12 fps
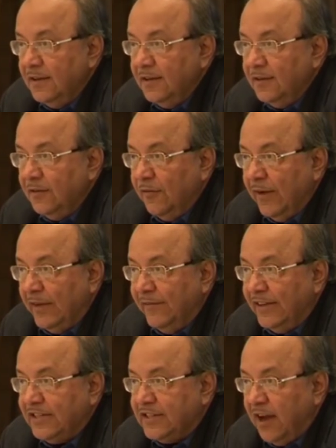when we
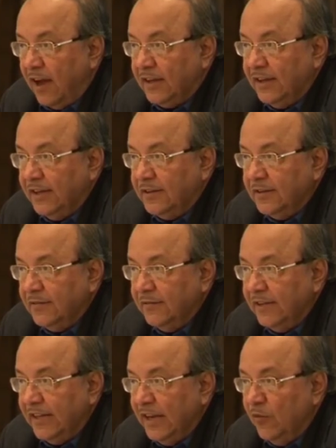started,
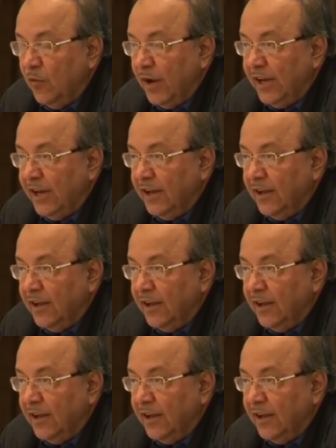within 1 year,